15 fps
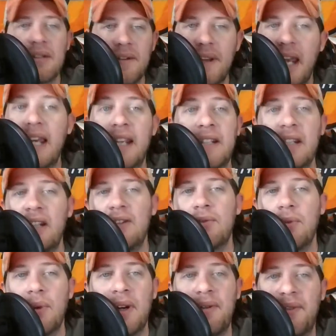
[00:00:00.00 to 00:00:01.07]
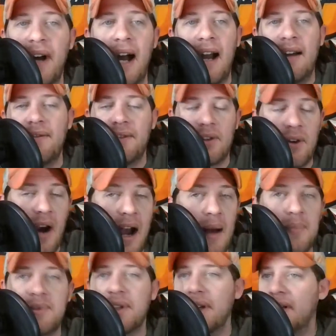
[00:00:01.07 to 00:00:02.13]
of the 1825
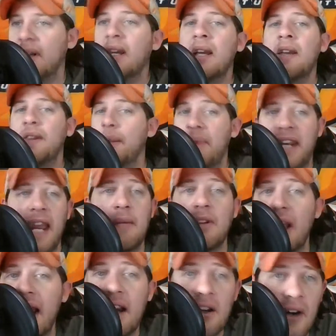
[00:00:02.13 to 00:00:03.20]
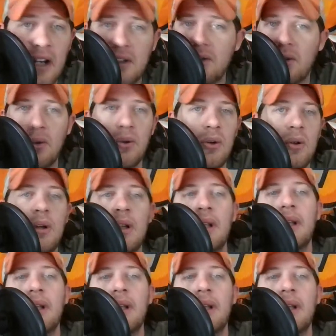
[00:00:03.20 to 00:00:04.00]
crops and they became a land-grant school.